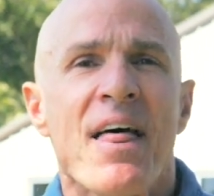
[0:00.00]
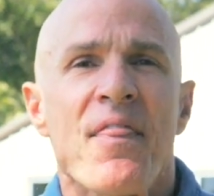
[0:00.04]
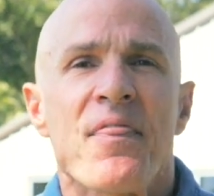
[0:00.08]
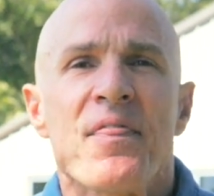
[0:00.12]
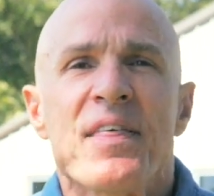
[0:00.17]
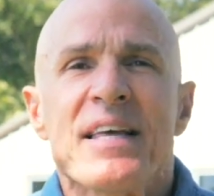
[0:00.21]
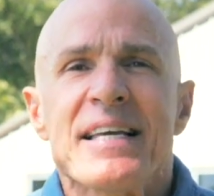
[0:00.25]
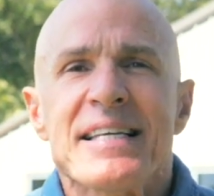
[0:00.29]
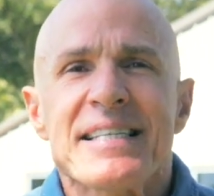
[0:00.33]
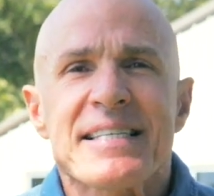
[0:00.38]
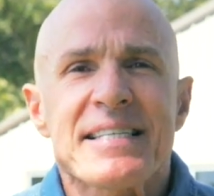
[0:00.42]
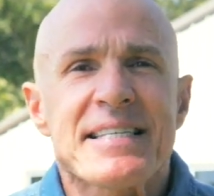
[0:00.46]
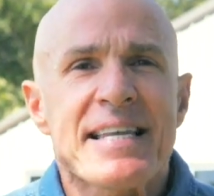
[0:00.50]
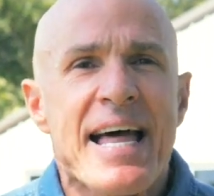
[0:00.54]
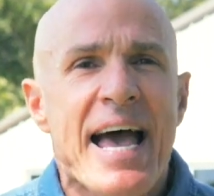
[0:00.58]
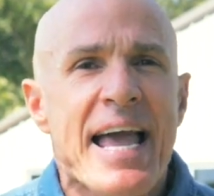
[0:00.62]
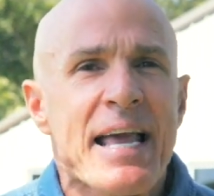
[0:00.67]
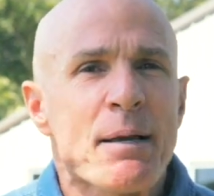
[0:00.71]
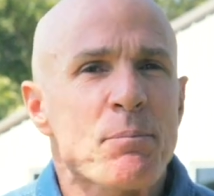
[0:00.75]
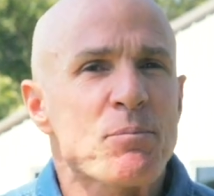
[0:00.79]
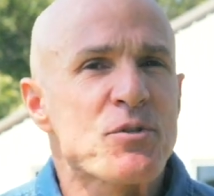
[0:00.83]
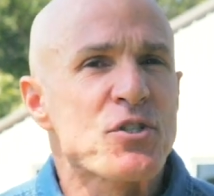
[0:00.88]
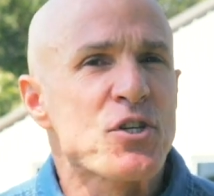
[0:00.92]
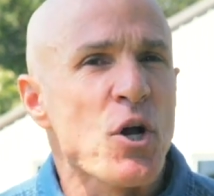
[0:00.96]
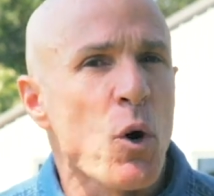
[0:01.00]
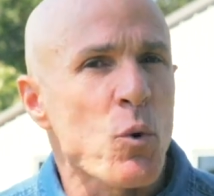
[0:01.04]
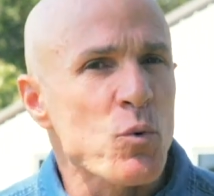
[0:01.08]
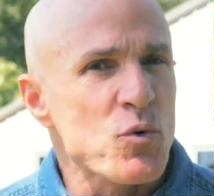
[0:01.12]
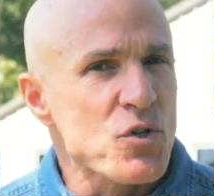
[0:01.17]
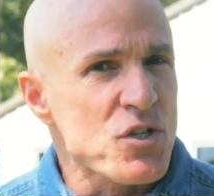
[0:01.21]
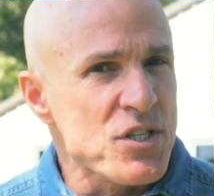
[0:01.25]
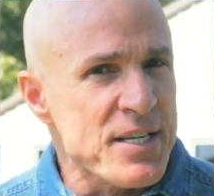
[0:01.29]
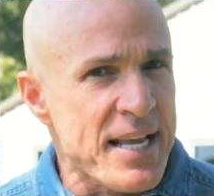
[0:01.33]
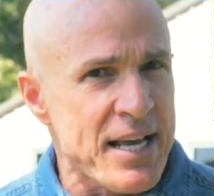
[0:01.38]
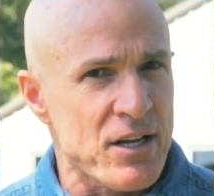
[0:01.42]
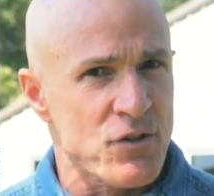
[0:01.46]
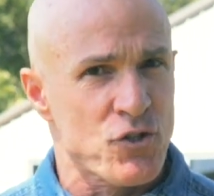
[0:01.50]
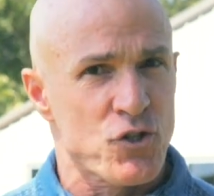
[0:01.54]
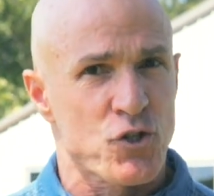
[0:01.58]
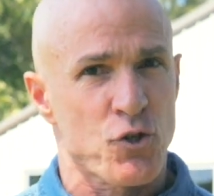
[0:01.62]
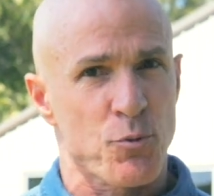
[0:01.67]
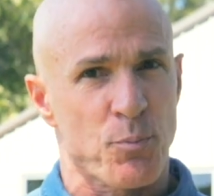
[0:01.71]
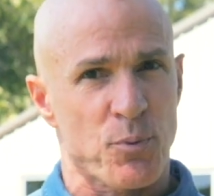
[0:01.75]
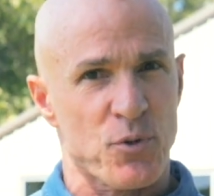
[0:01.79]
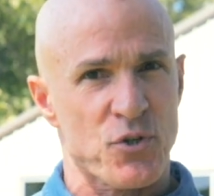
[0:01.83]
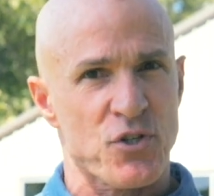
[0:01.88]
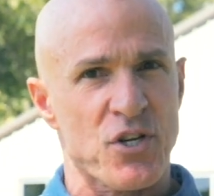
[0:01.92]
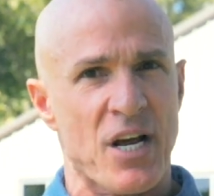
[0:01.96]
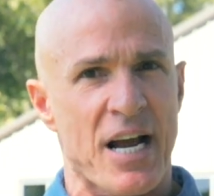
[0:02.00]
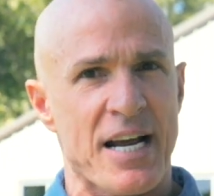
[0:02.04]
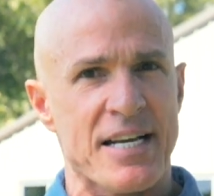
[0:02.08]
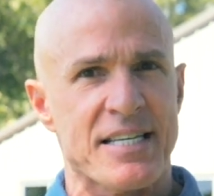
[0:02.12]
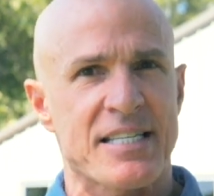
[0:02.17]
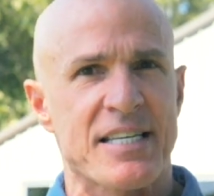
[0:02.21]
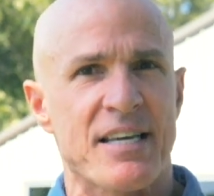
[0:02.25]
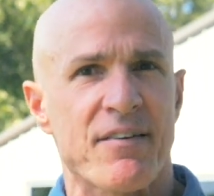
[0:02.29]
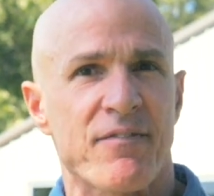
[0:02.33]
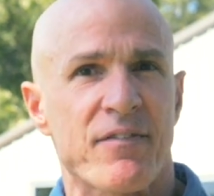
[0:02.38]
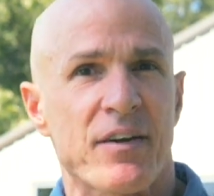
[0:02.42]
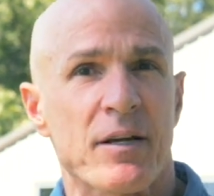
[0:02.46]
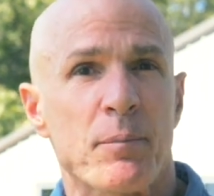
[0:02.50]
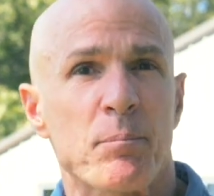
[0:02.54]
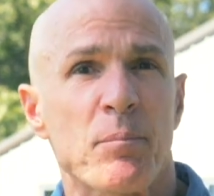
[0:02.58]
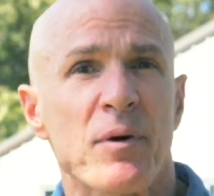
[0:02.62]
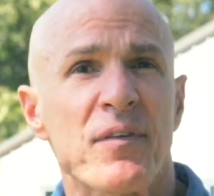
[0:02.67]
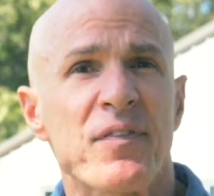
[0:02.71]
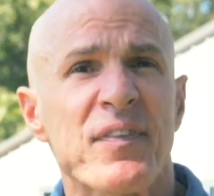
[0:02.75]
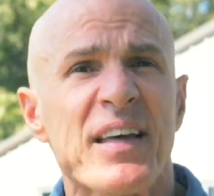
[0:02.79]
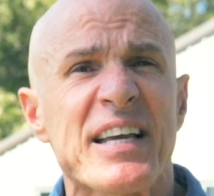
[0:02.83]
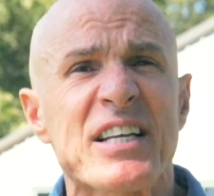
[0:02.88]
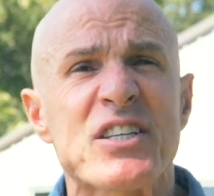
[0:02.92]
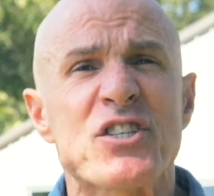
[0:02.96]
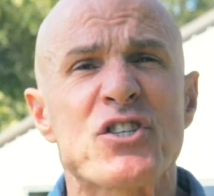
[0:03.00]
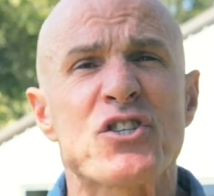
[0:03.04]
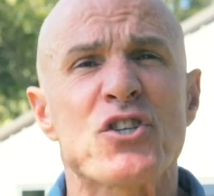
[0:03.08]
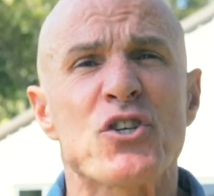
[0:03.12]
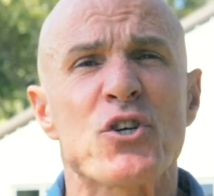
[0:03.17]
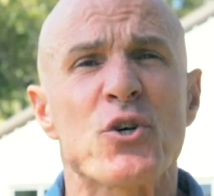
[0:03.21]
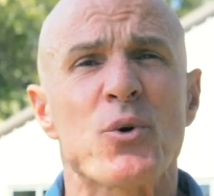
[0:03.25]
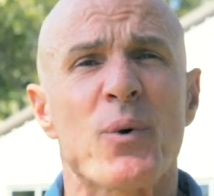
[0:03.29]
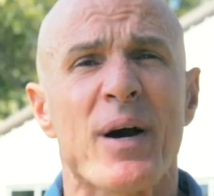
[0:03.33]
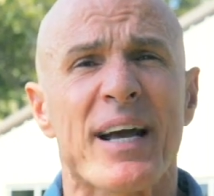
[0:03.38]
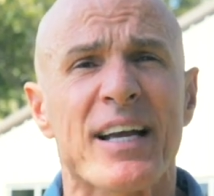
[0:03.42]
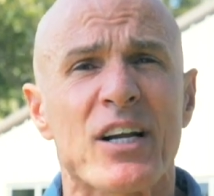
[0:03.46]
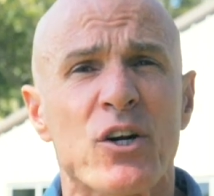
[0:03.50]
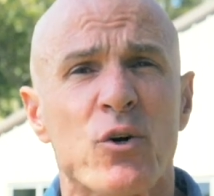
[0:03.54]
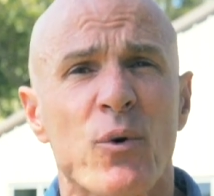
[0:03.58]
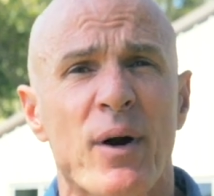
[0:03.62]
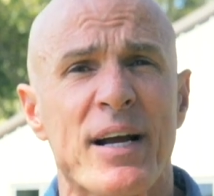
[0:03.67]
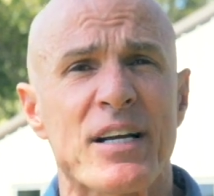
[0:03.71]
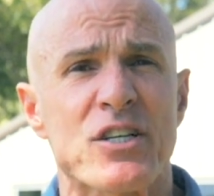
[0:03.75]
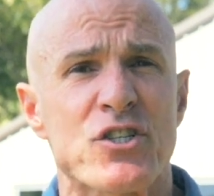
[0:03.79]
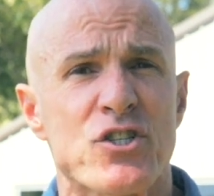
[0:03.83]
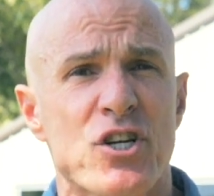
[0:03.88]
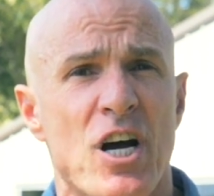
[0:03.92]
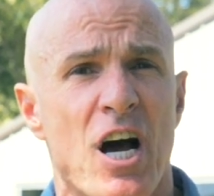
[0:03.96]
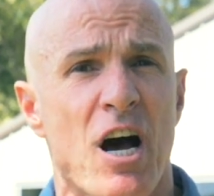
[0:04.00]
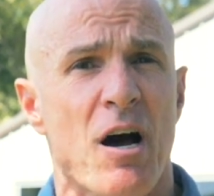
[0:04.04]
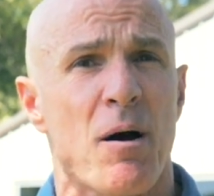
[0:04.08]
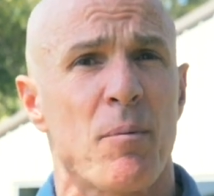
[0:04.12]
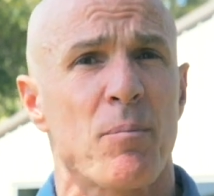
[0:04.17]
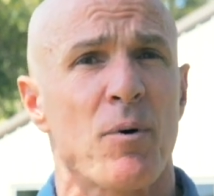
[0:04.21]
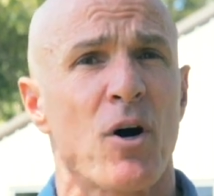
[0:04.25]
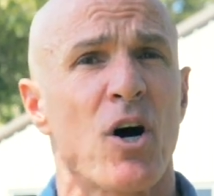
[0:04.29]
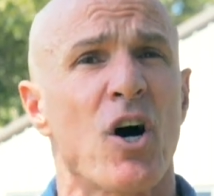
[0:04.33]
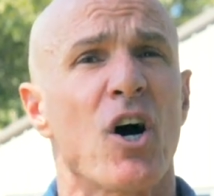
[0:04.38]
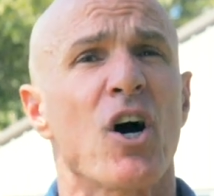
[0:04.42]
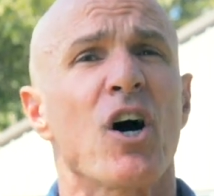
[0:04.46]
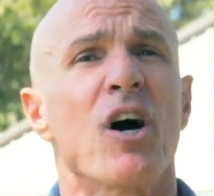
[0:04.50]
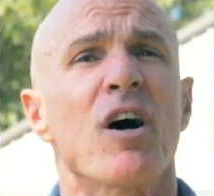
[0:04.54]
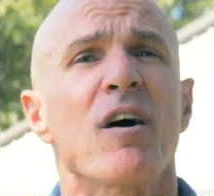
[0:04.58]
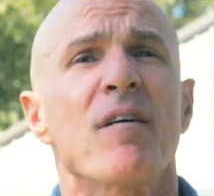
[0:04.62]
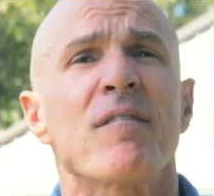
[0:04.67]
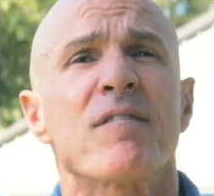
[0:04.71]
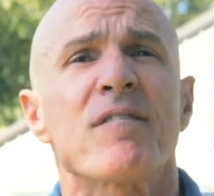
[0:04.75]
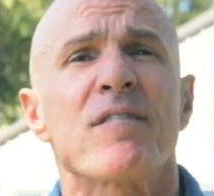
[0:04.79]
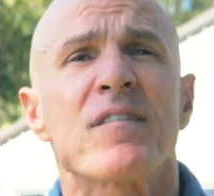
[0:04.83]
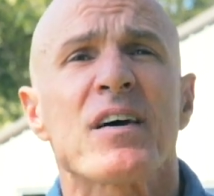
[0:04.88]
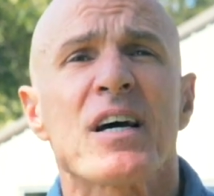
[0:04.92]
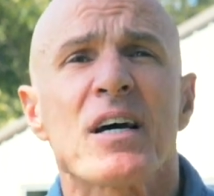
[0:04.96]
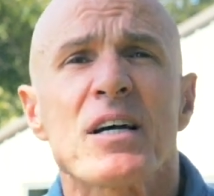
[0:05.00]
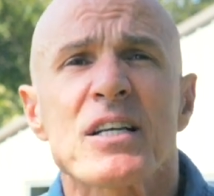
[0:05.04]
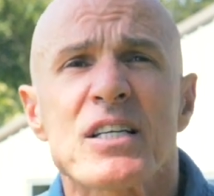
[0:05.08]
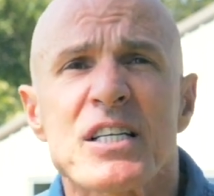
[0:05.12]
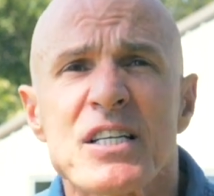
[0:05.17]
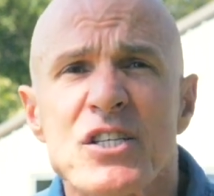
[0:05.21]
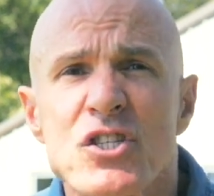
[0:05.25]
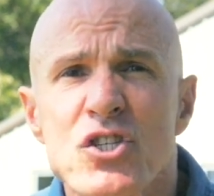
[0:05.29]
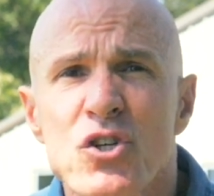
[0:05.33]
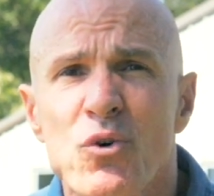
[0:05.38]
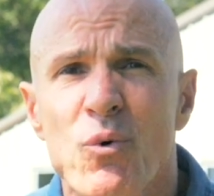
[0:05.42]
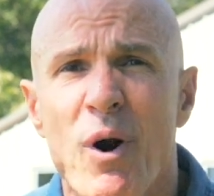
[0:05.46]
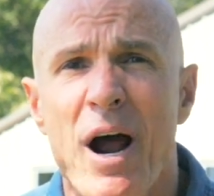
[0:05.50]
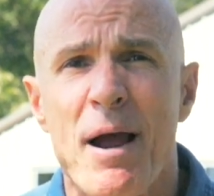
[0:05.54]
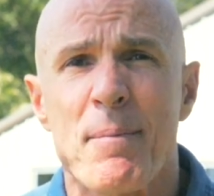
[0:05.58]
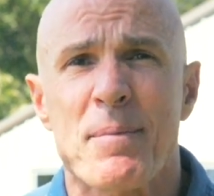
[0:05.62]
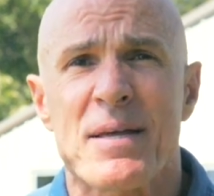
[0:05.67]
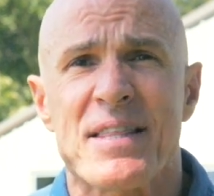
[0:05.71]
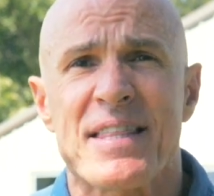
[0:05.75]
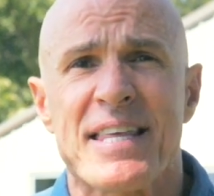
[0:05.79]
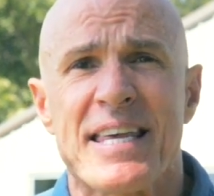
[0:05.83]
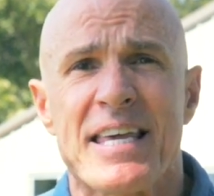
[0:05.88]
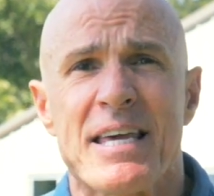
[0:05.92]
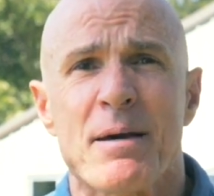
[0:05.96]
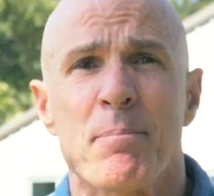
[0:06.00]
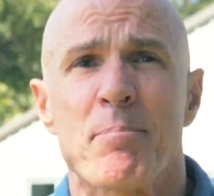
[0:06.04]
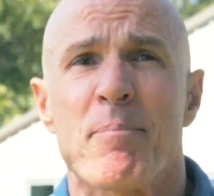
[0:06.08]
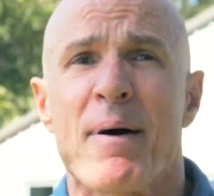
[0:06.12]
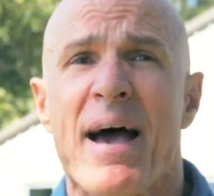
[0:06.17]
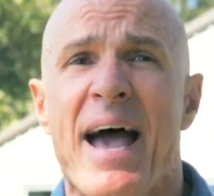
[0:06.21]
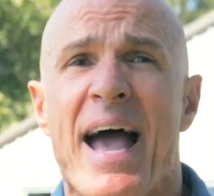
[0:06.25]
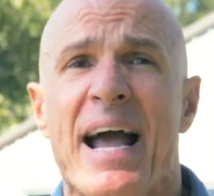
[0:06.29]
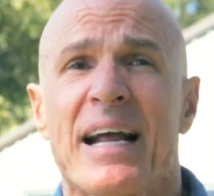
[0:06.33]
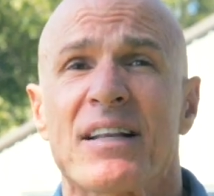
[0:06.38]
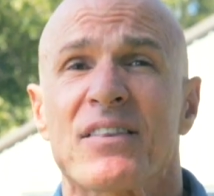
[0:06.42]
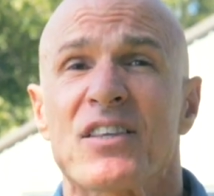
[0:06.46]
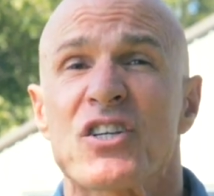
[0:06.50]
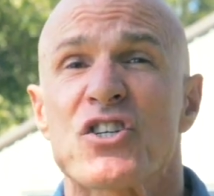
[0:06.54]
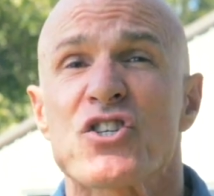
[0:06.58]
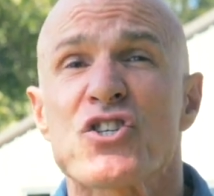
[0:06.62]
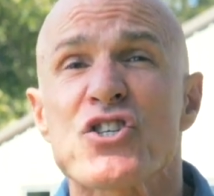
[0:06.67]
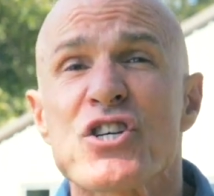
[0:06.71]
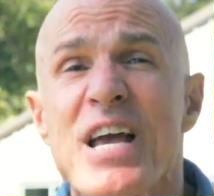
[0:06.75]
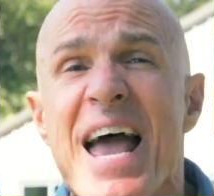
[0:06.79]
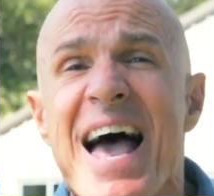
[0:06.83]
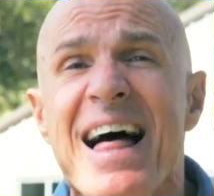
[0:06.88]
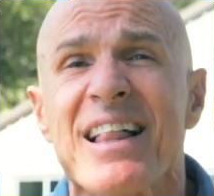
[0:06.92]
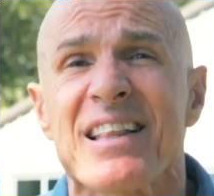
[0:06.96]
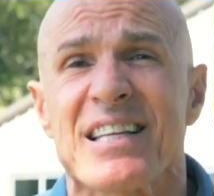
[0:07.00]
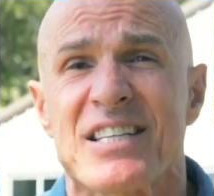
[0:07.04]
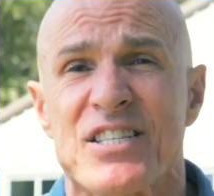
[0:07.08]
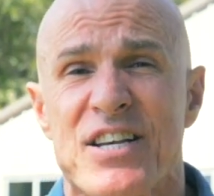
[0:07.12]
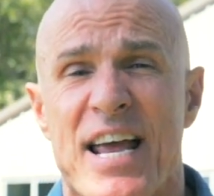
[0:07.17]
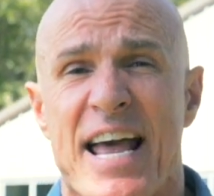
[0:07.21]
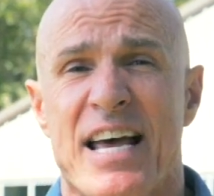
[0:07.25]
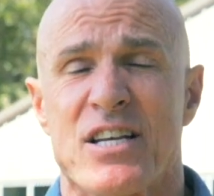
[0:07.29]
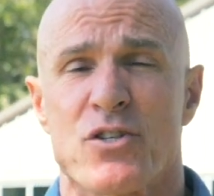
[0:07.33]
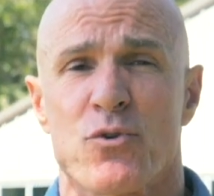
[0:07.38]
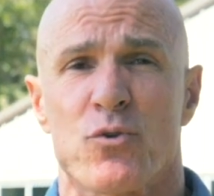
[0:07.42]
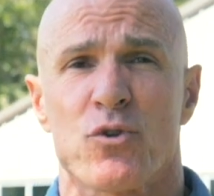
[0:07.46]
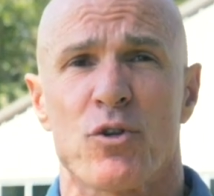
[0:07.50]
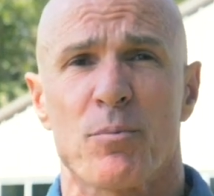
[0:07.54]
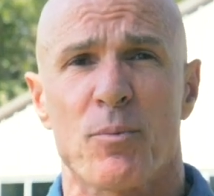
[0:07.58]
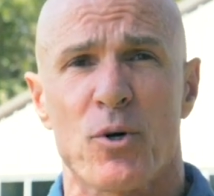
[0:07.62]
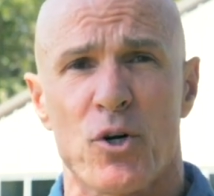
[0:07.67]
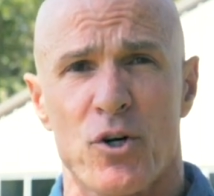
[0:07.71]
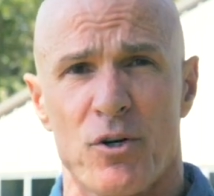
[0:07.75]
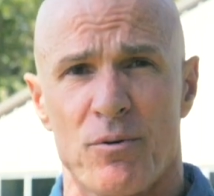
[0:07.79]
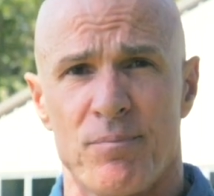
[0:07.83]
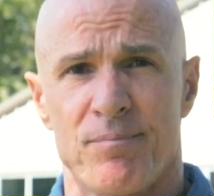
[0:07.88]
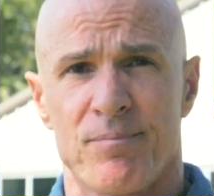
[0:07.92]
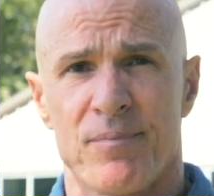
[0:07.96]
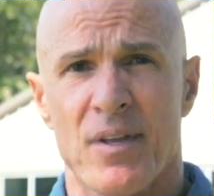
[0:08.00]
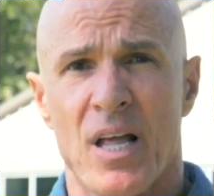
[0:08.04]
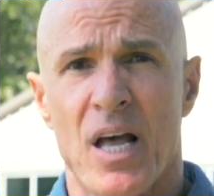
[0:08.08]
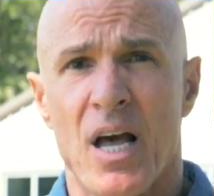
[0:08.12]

These names don't sound super scientific, but they do a great job of describing the impact the challenge has on the bird.